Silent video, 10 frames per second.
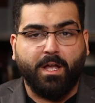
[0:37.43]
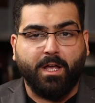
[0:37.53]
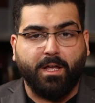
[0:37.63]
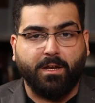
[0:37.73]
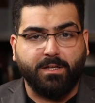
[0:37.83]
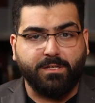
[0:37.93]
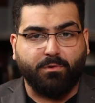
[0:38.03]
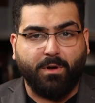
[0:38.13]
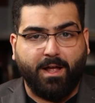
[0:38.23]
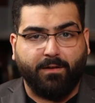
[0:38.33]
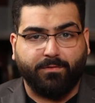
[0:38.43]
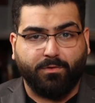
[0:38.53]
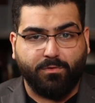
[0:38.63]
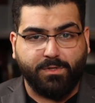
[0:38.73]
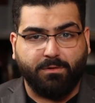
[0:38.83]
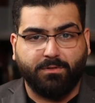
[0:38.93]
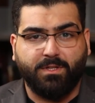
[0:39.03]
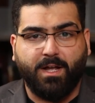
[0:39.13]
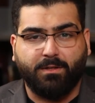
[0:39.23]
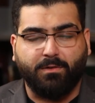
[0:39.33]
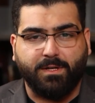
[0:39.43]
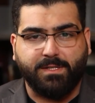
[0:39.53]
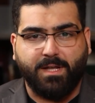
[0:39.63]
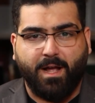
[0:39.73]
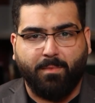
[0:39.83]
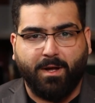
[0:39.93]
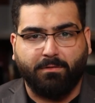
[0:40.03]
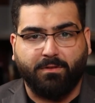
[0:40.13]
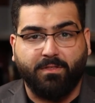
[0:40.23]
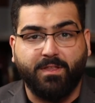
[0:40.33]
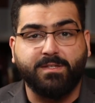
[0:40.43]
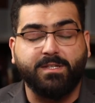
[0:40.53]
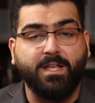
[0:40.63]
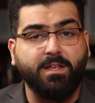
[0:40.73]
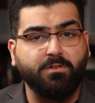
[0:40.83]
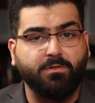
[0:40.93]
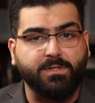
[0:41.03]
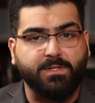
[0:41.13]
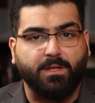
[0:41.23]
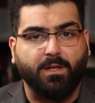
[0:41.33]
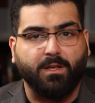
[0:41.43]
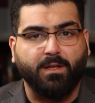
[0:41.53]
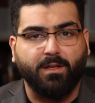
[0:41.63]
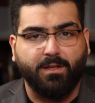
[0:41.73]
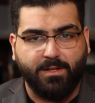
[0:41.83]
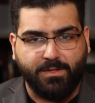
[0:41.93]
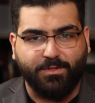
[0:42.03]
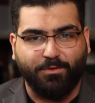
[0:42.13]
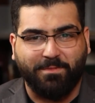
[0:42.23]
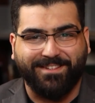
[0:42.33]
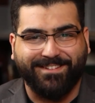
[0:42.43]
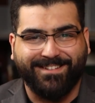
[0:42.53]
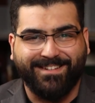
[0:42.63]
in his craft, who is going to talk to us about this interesting instrument.